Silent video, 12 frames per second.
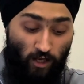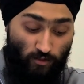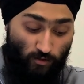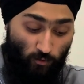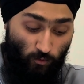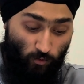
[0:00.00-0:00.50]

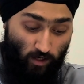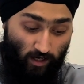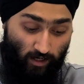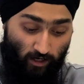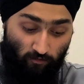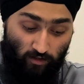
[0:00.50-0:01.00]
So
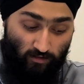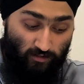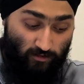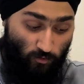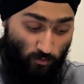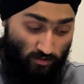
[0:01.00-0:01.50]
I have done this
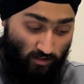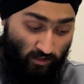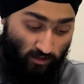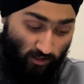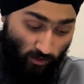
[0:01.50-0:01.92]
course in the